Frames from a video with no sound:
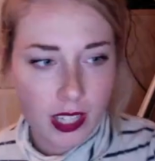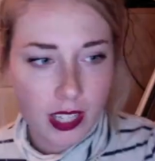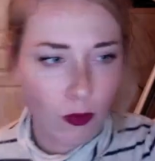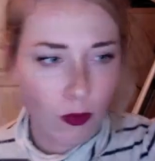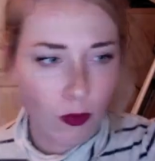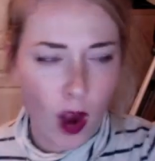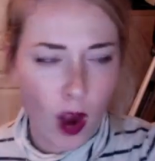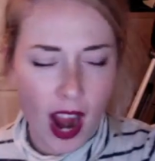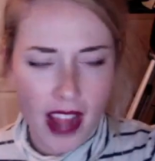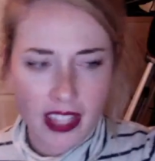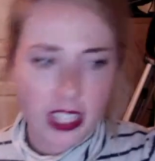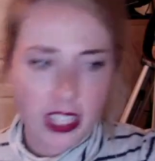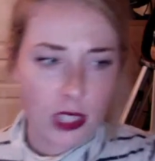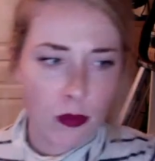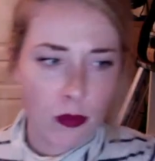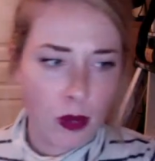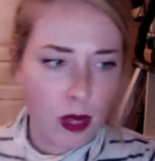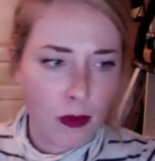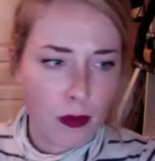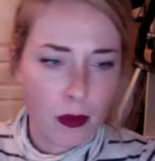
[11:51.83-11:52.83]
why these
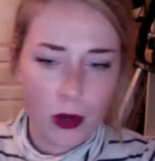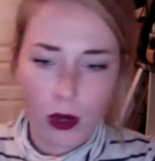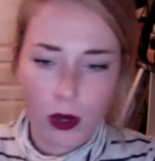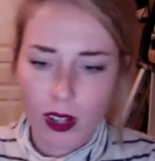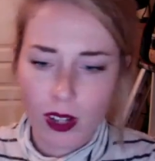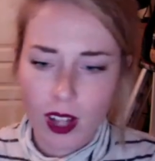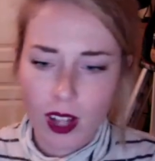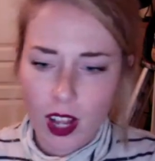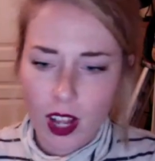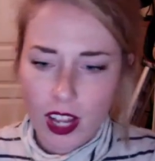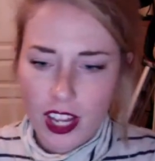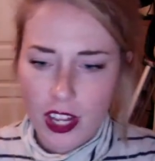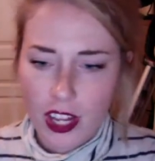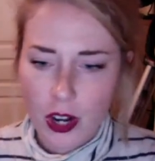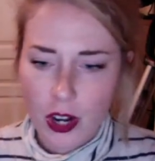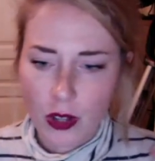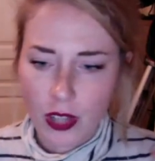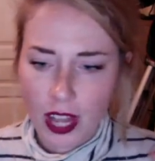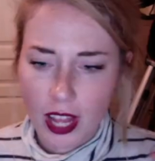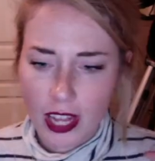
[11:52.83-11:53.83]
people, you know,
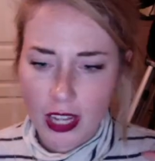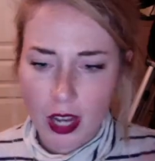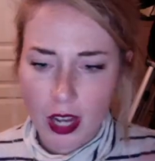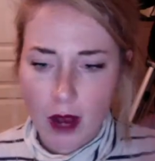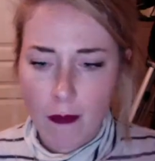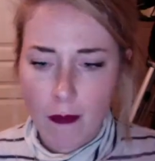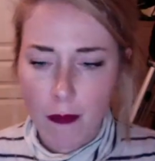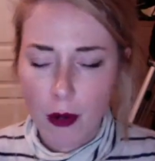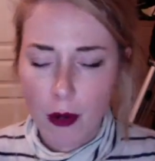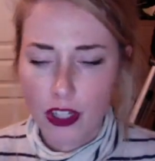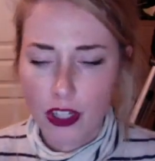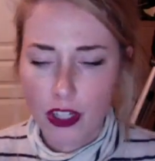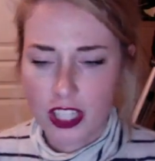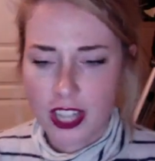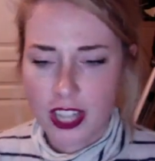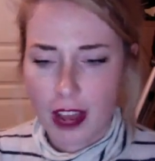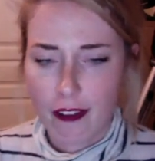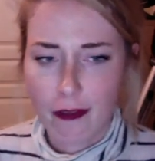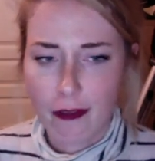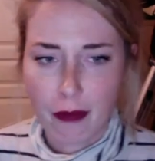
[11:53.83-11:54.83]
like push deaf
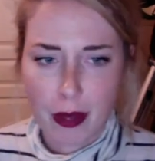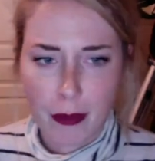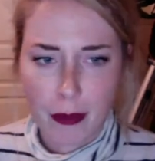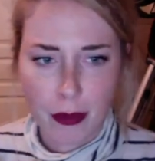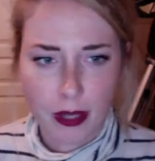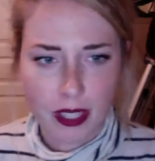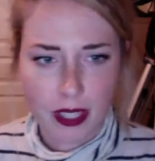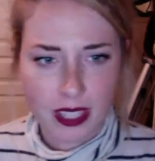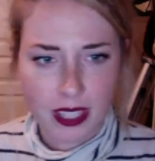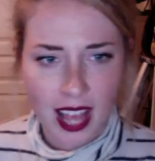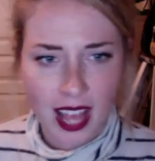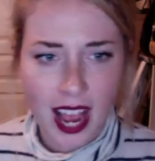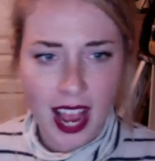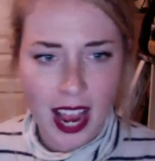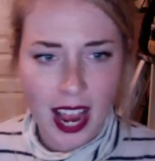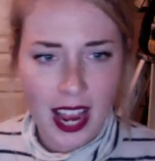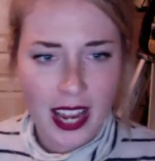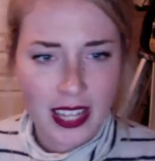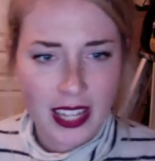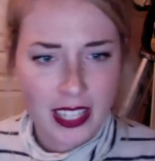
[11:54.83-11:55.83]
people
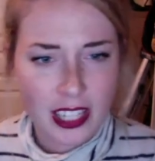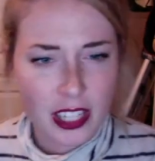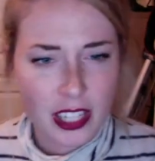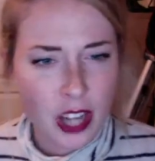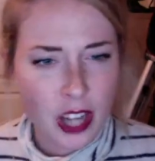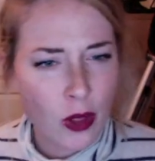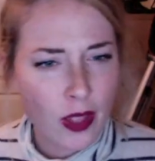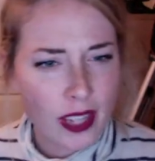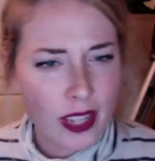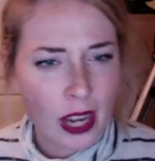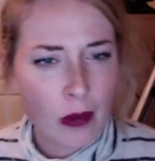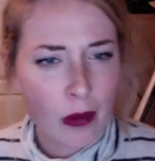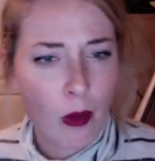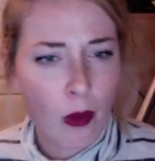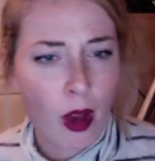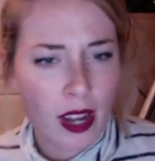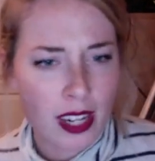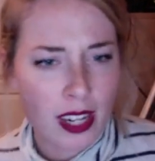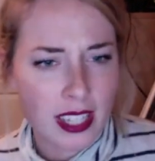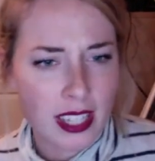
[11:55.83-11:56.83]
aside, you know, like I wanted to see